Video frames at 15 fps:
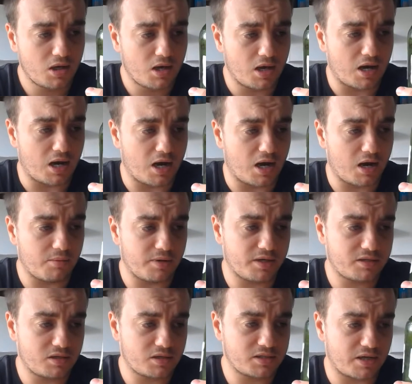It
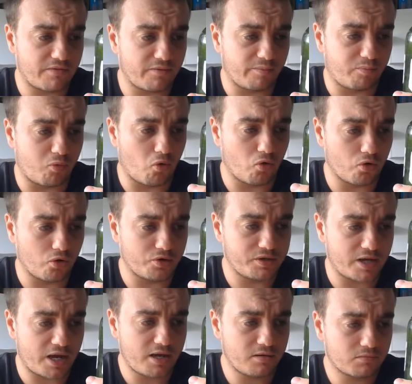doesn't have a born-on
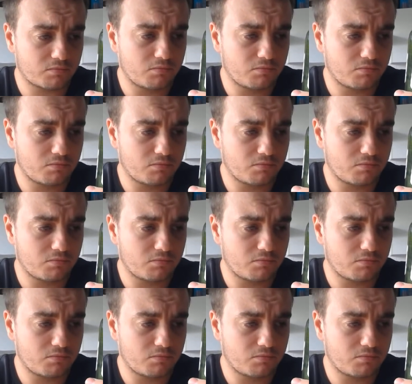date